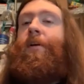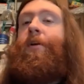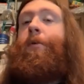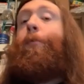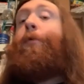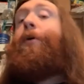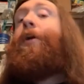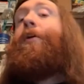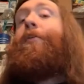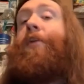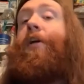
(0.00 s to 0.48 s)

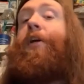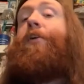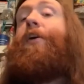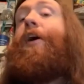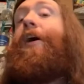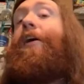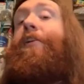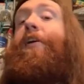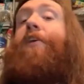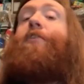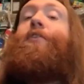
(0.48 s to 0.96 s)
We don't know
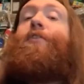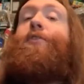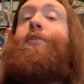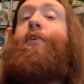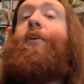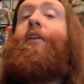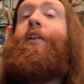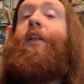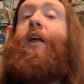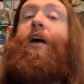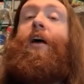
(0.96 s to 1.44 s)
how long it's
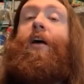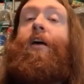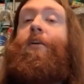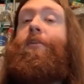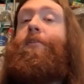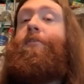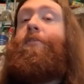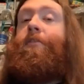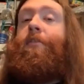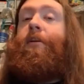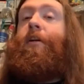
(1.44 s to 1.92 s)
gonna
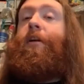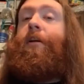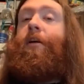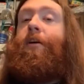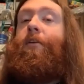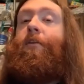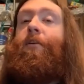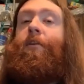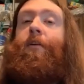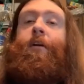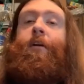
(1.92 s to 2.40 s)
last, you know.